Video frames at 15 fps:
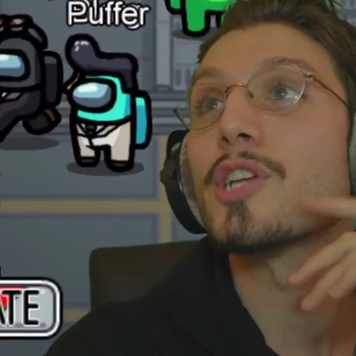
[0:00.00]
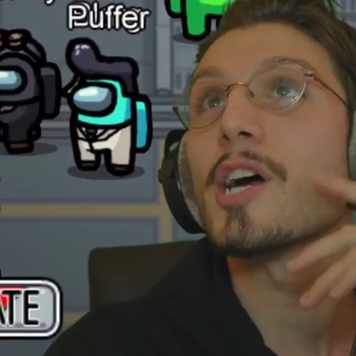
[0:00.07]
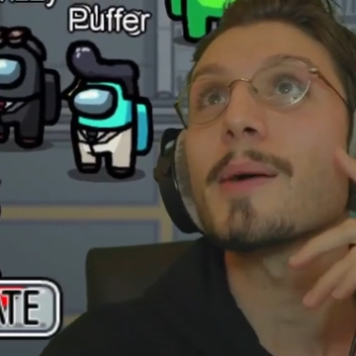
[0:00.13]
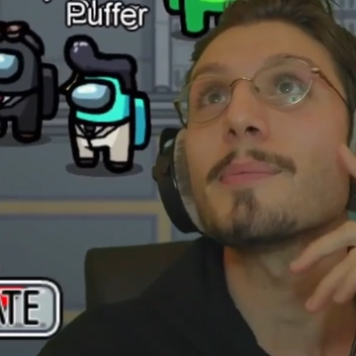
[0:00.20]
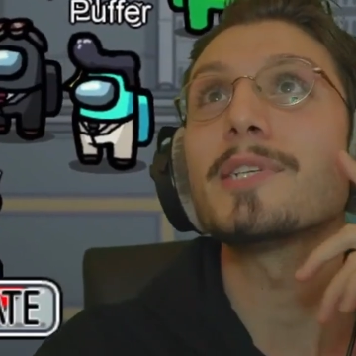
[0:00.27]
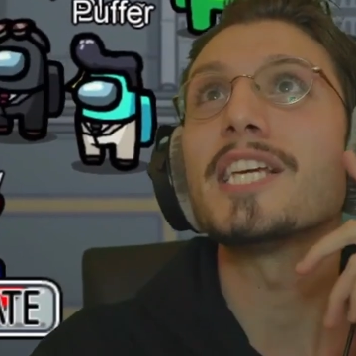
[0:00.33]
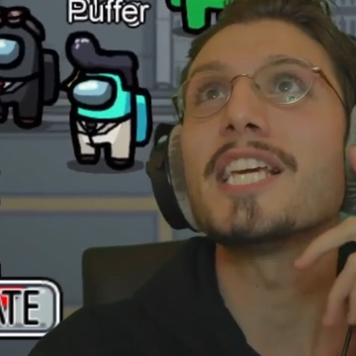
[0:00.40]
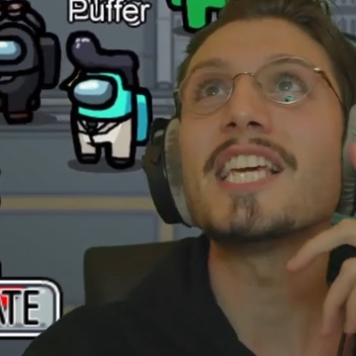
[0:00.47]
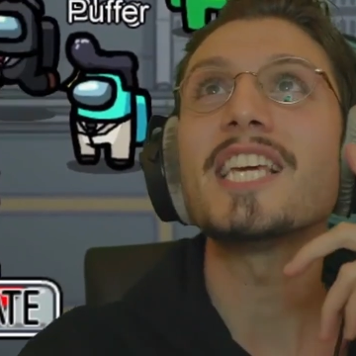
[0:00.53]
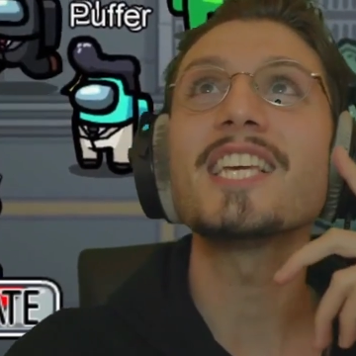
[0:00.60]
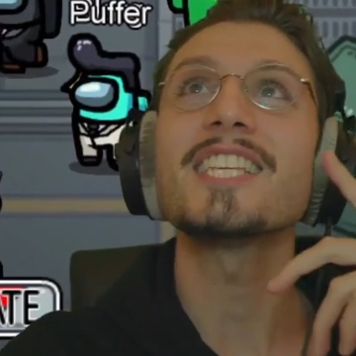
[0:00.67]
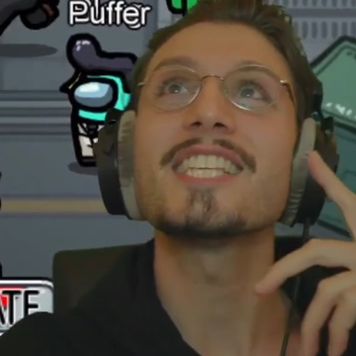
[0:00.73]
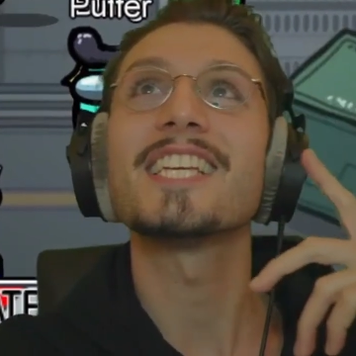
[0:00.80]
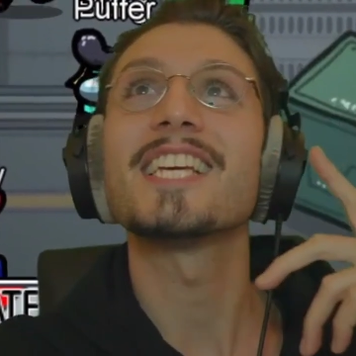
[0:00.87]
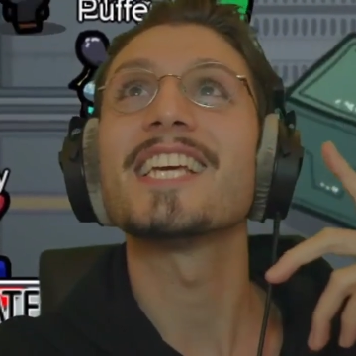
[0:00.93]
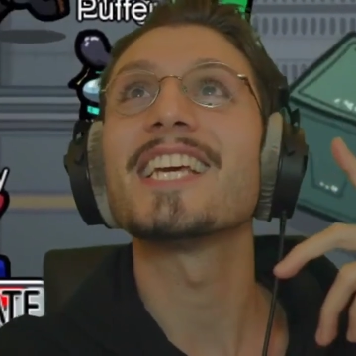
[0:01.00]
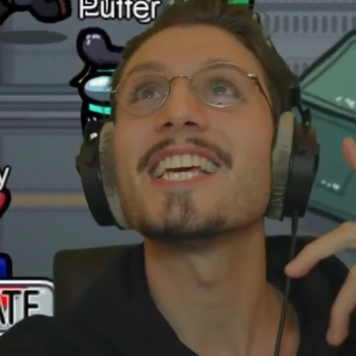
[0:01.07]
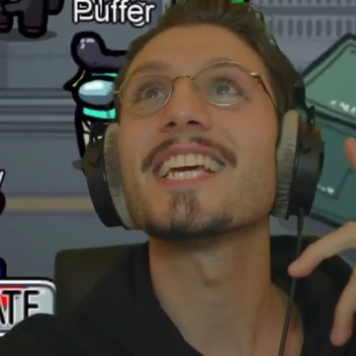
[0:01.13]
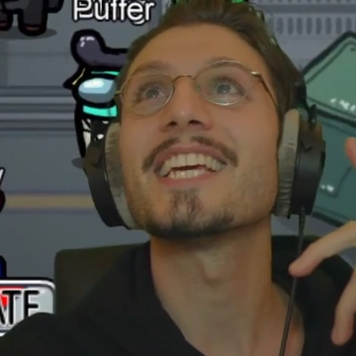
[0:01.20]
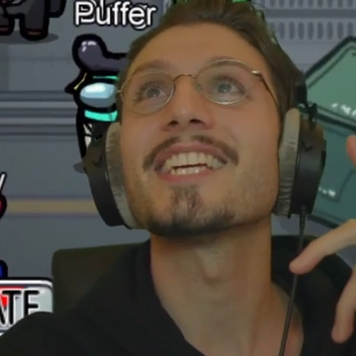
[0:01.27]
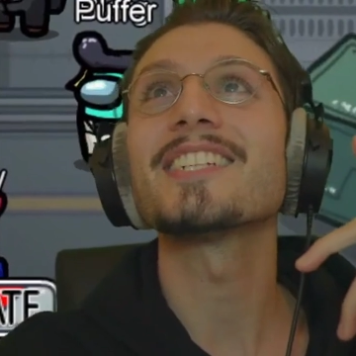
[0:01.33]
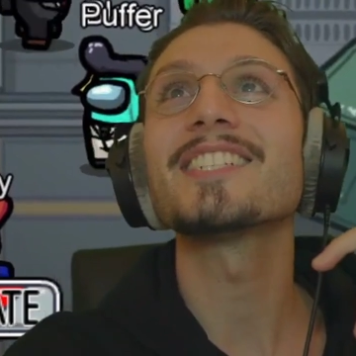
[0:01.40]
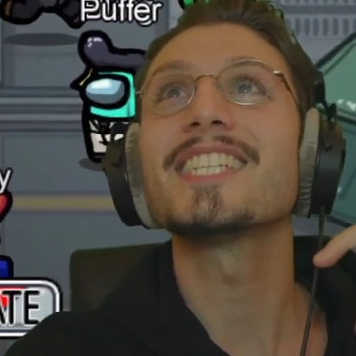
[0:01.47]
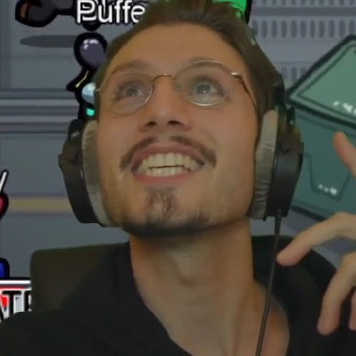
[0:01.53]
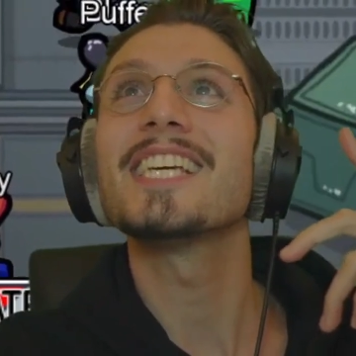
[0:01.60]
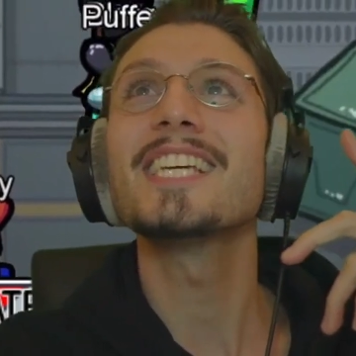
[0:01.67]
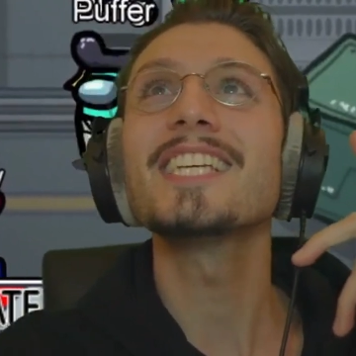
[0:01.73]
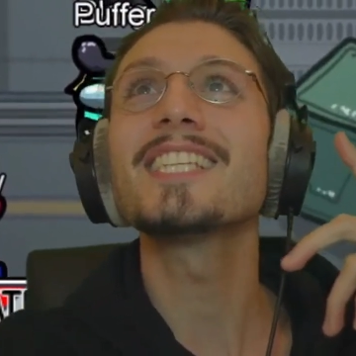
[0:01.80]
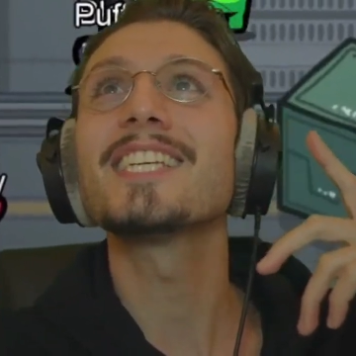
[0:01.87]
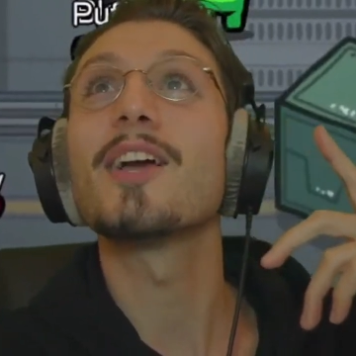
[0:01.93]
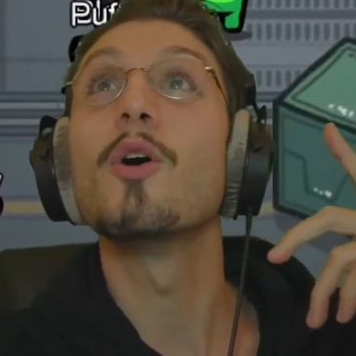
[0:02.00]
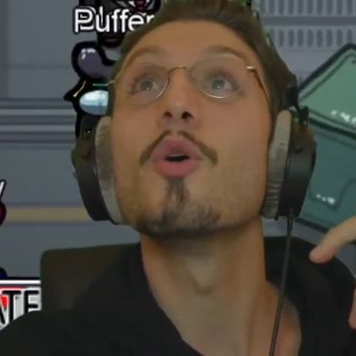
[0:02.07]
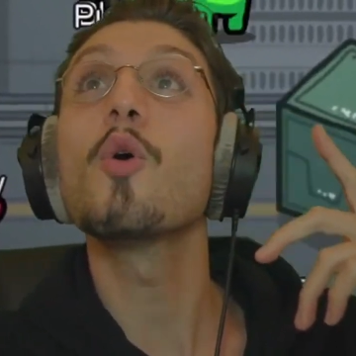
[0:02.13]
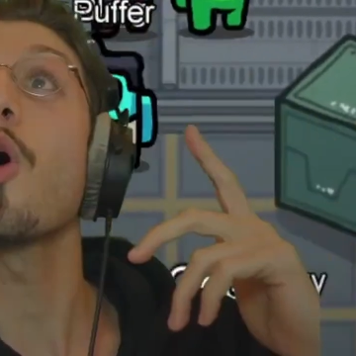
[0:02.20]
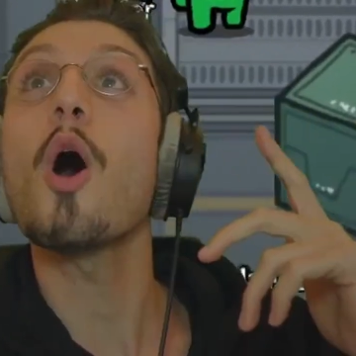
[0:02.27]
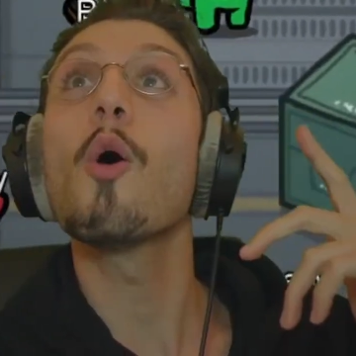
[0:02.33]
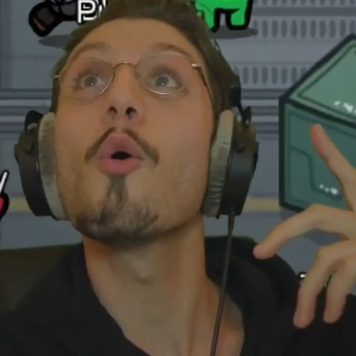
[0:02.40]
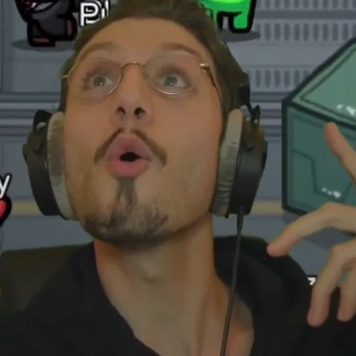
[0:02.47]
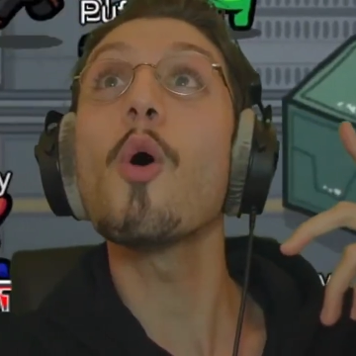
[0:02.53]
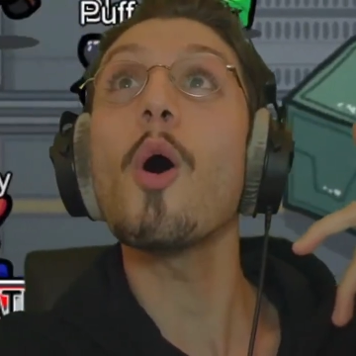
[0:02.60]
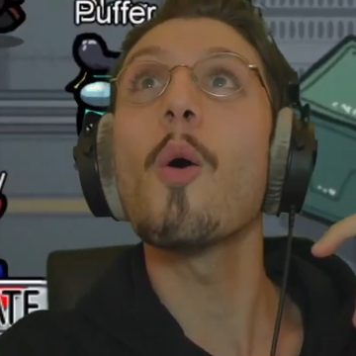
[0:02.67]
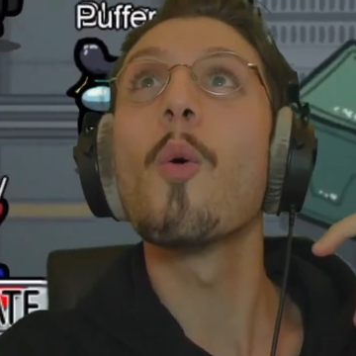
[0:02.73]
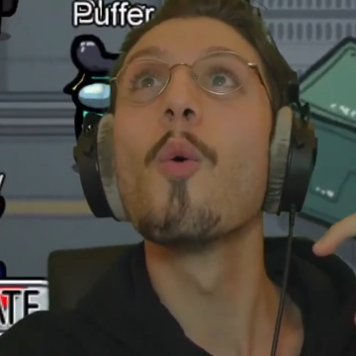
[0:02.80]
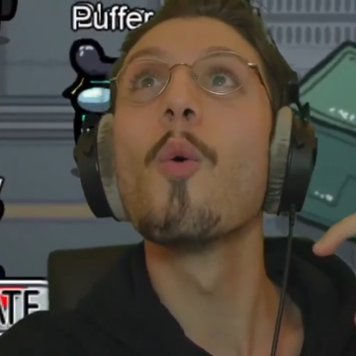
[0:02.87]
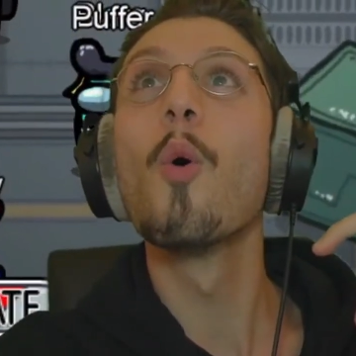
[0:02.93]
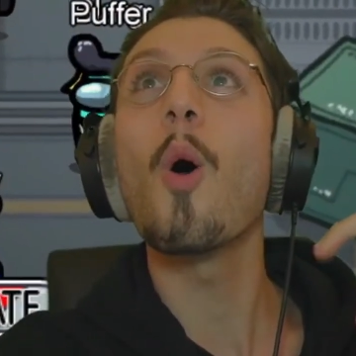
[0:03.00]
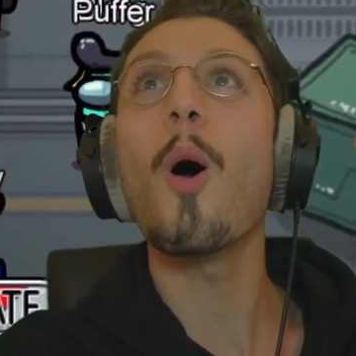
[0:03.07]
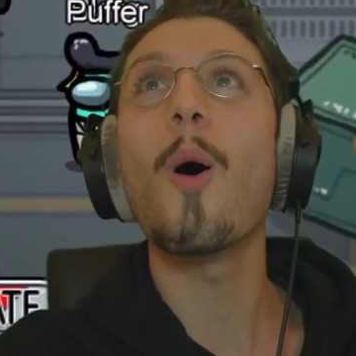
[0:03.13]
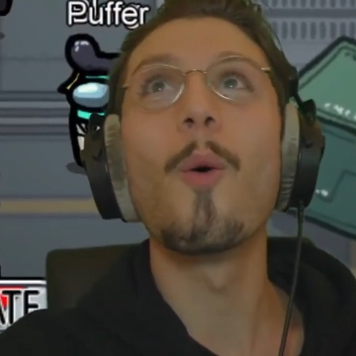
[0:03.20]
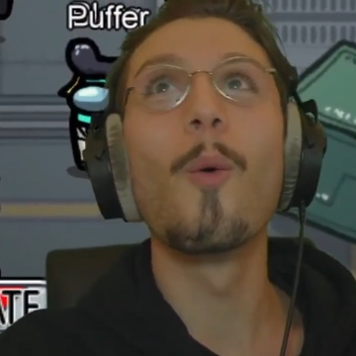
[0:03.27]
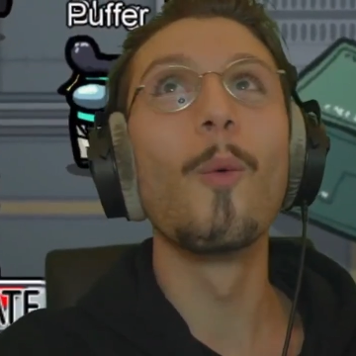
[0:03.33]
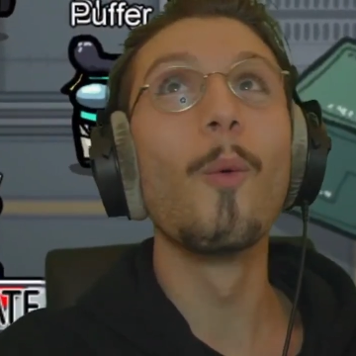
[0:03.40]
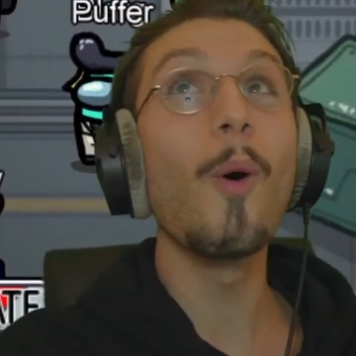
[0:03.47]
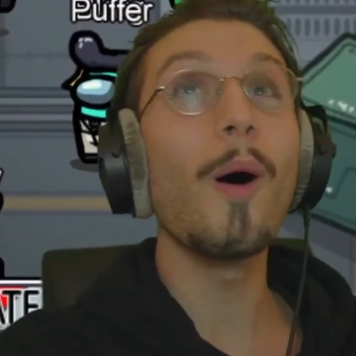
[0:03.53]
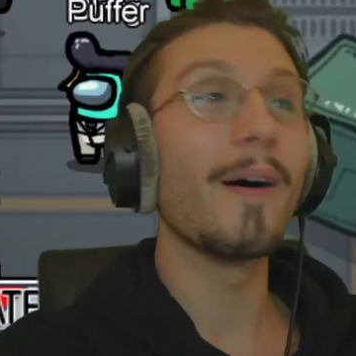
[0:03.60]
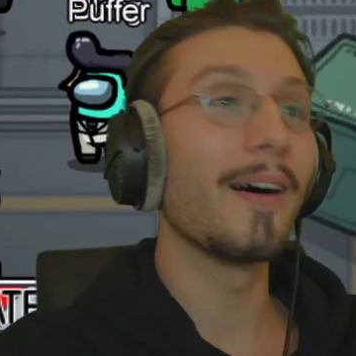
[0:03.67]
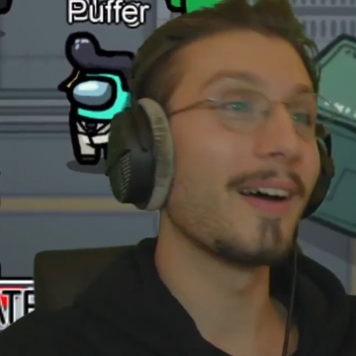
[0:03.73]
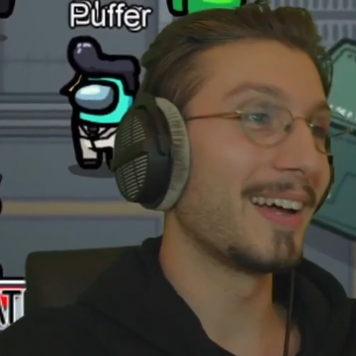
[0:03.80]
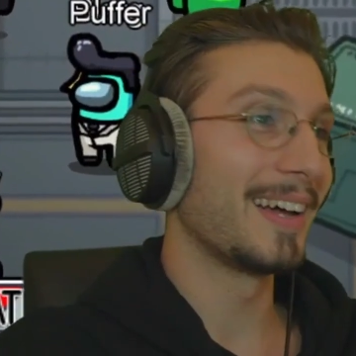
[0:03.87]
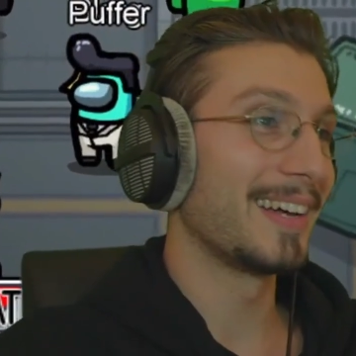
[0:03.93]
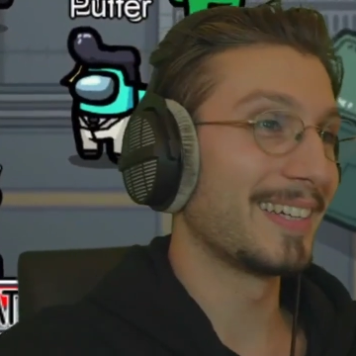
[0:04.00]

Stop teasing. You're teasing. Ooh, ooh, ooh, ooh.